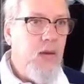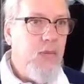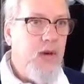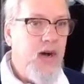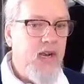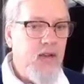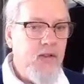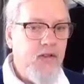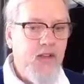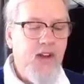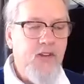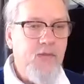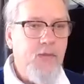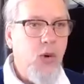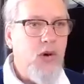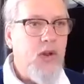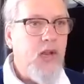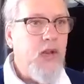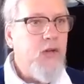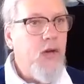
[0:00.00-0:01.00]
but instead of
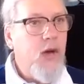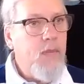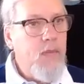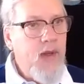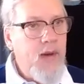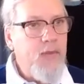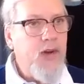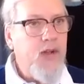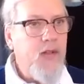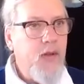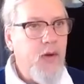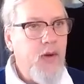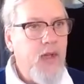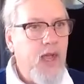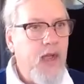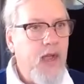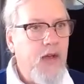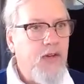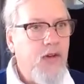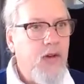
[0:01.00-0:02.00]
pointing to a memory
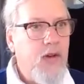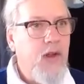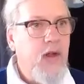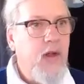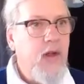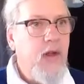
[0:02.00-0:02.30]
location,